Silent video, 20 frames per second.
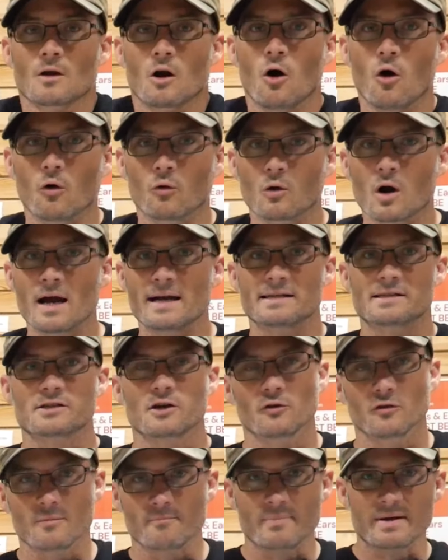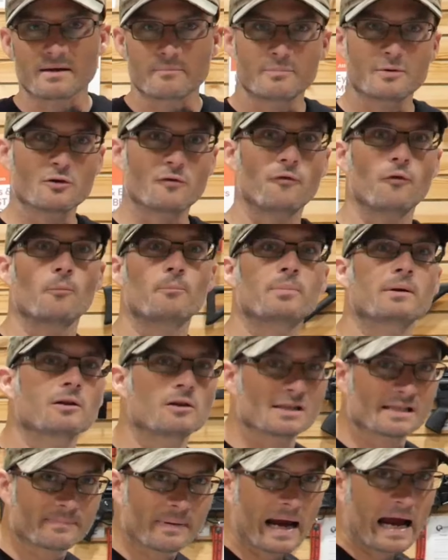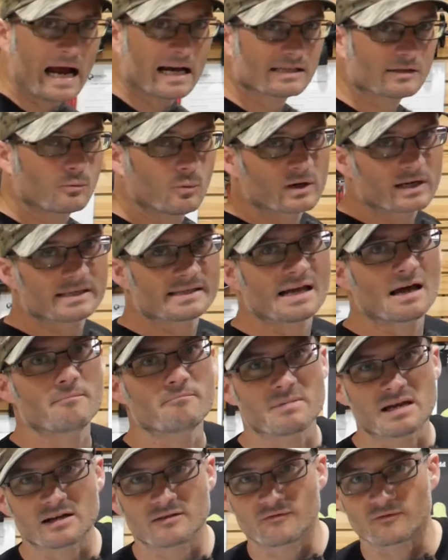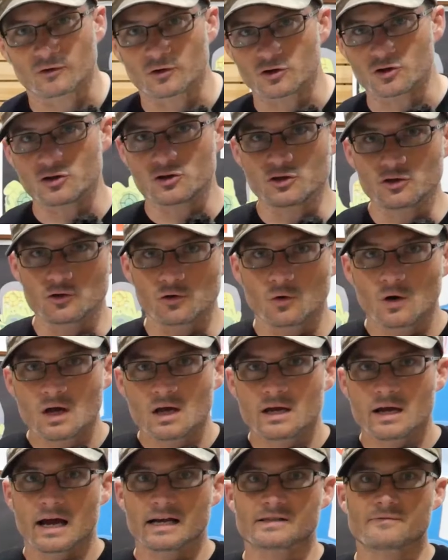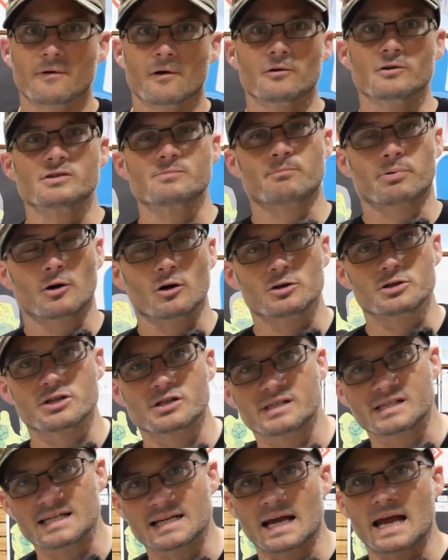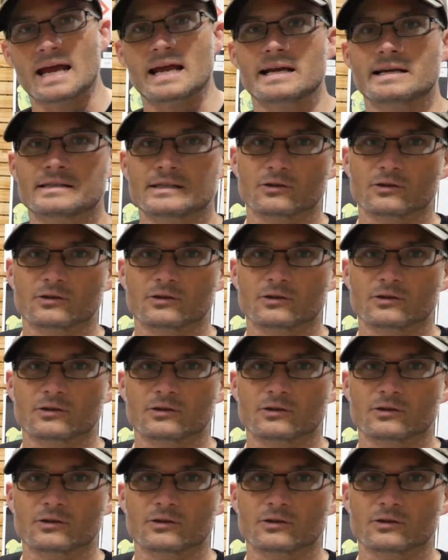All right, so the big beautiful bill is passed. What does that mean for you as far as purchasing a